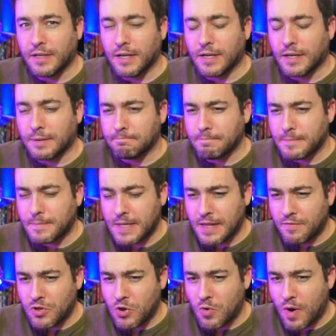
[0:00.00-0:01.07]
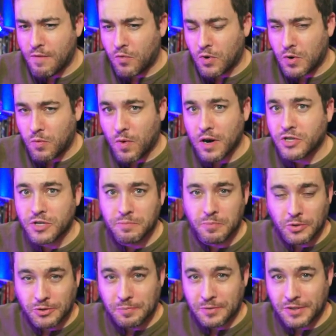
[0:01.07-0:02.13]
Uh, even though I've already watched it
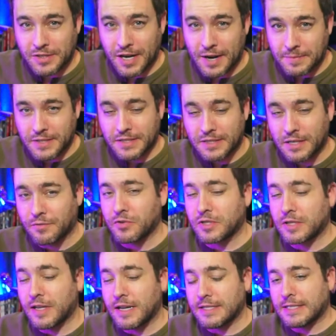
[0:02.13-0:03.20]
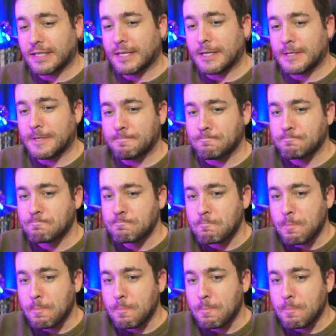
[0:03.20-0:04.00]
multiple times since I first got into Gundam,